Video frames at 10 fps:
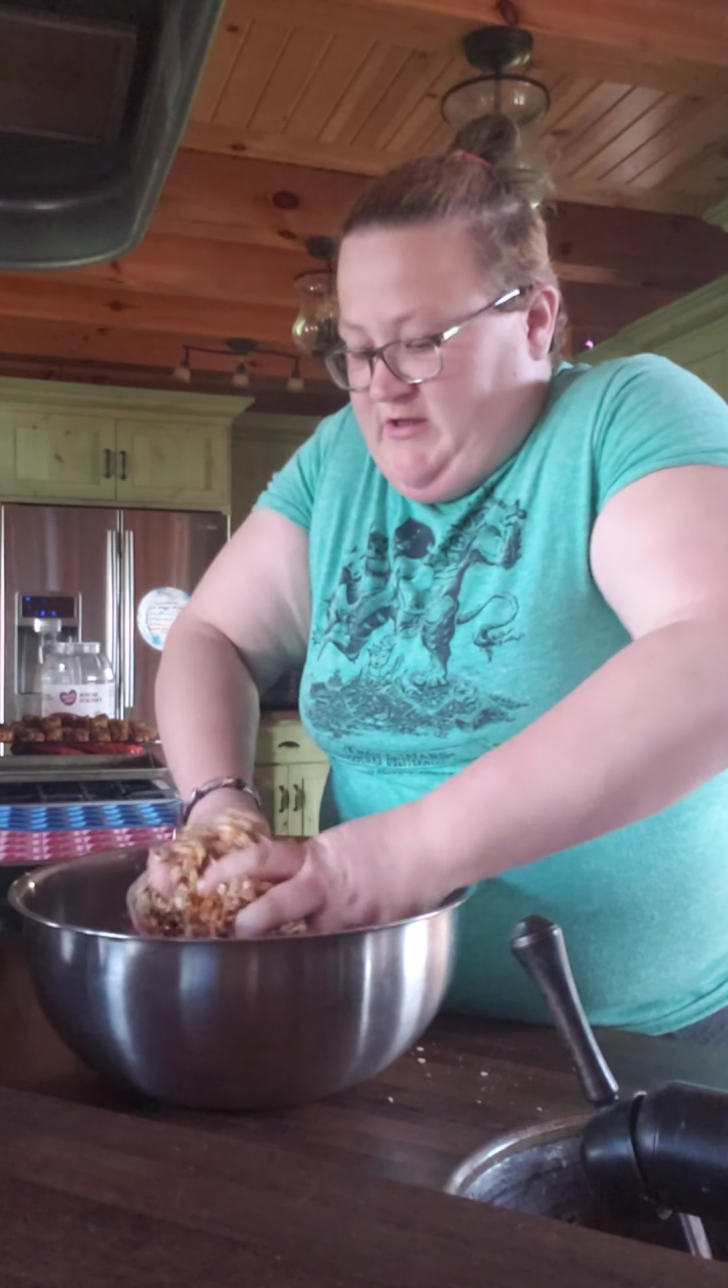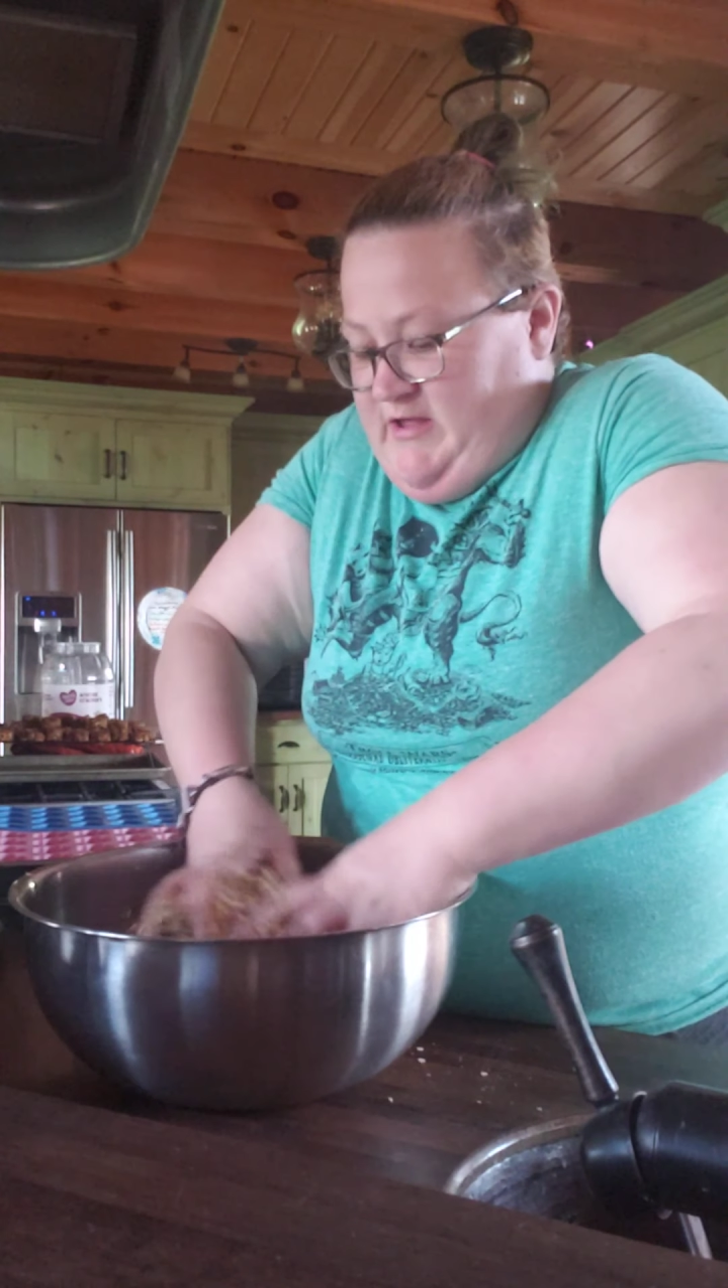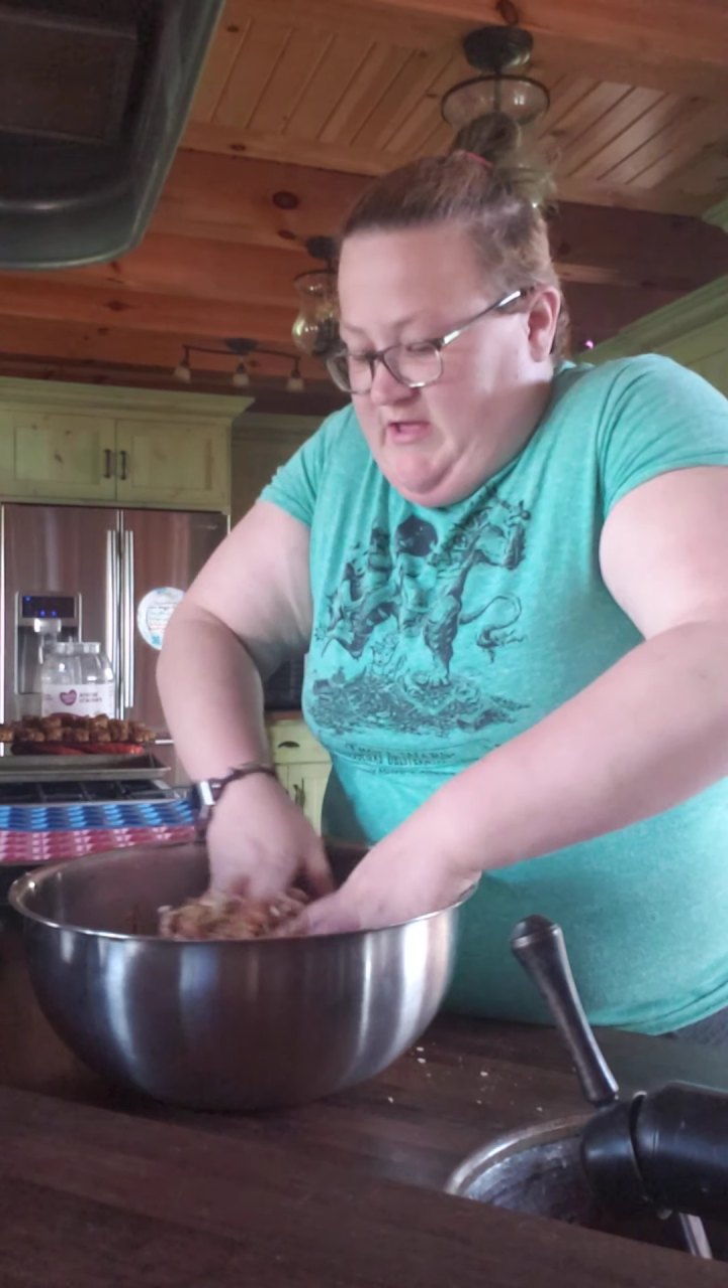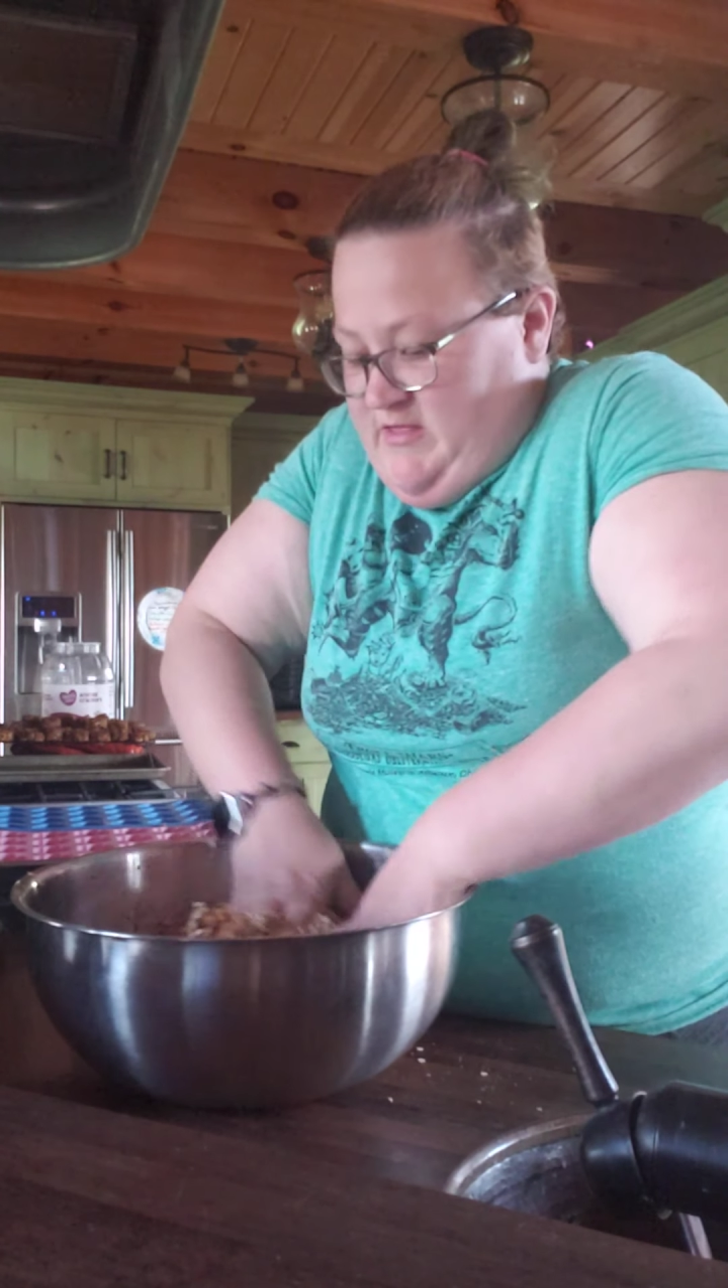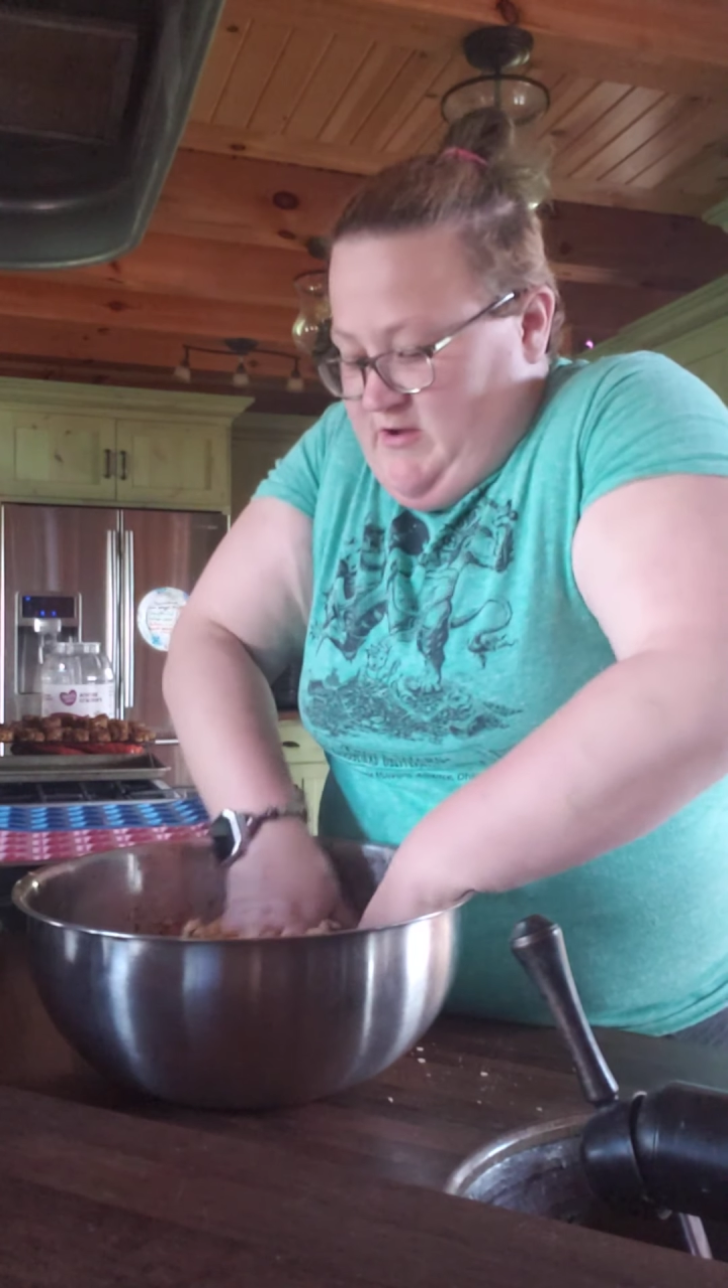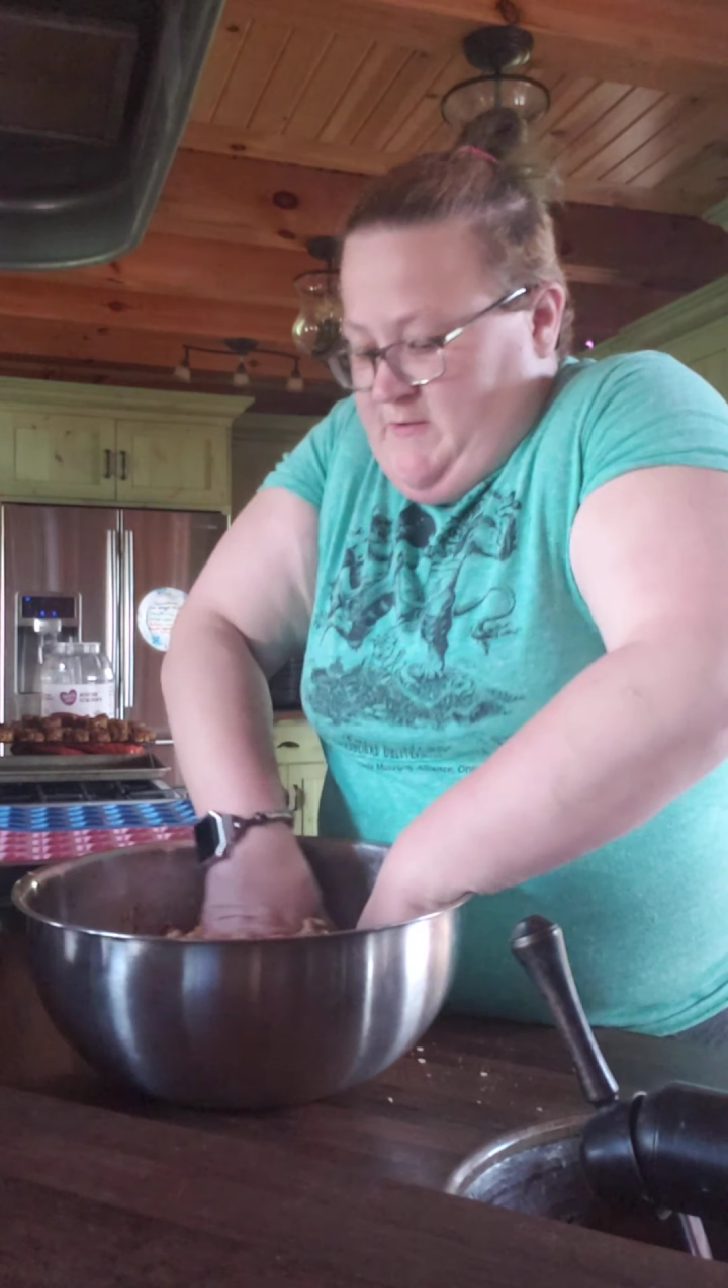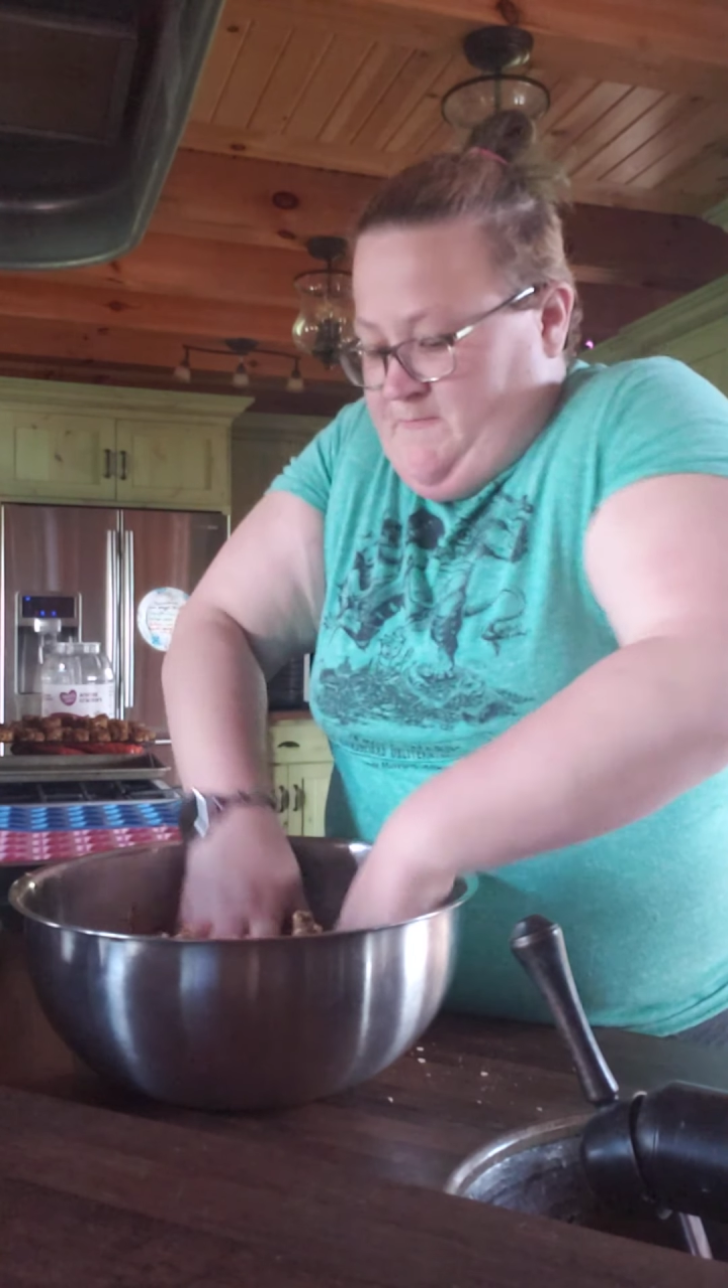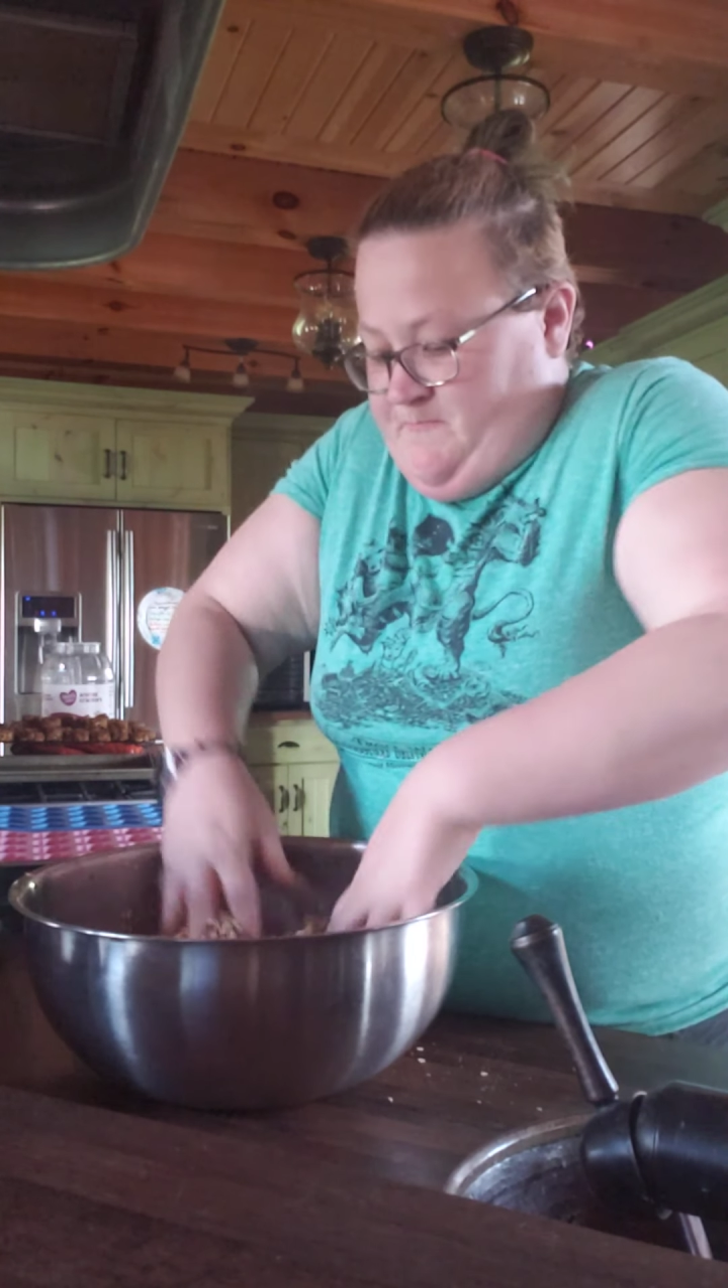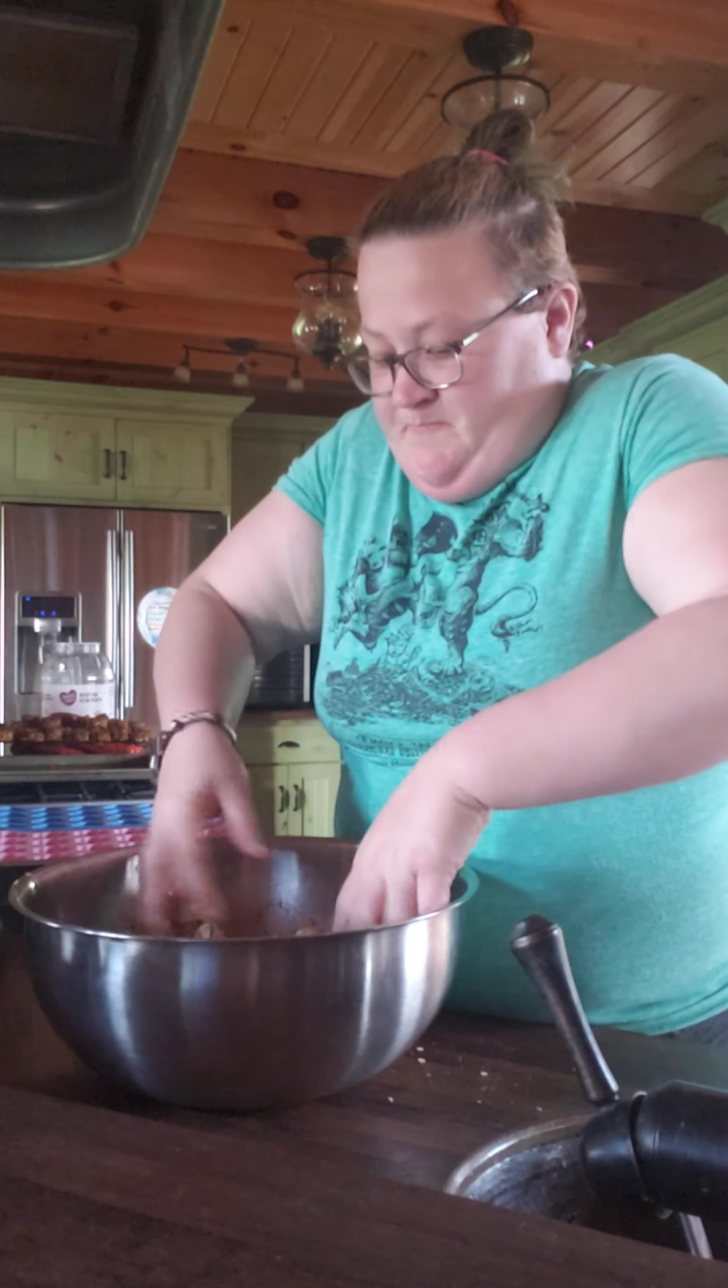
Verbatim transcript: together.